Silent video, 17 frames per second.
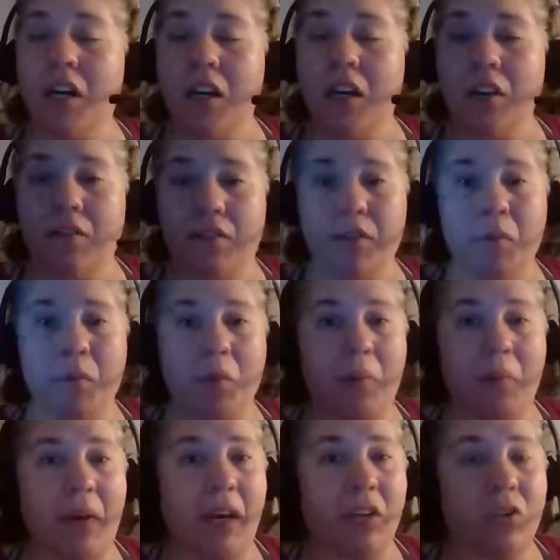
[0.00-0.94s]
flip the
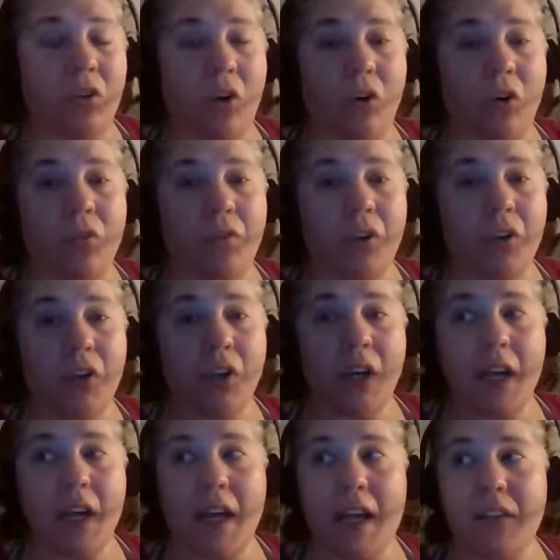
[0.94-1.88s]
page over
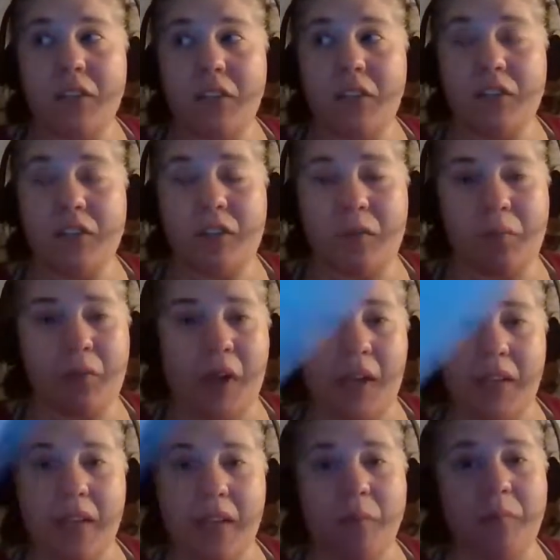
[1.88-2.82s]
and just start brain
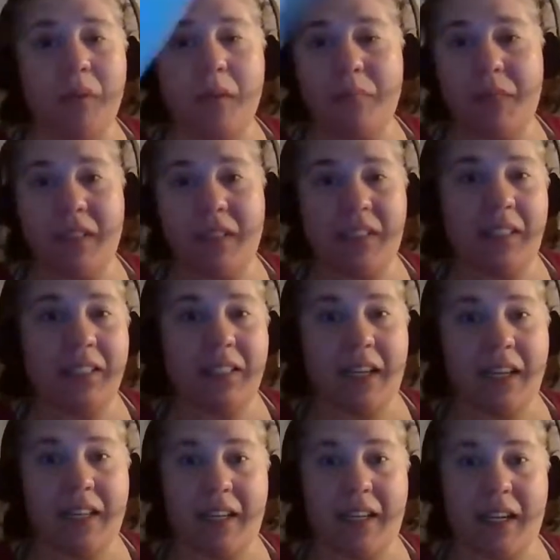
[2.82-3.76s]
dumping business
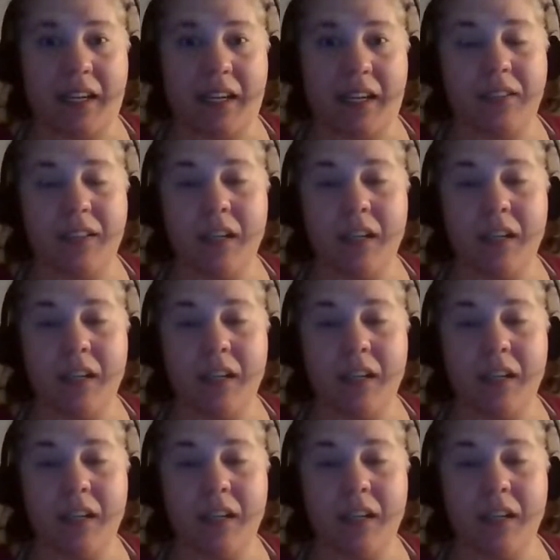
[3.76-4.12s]
ideas.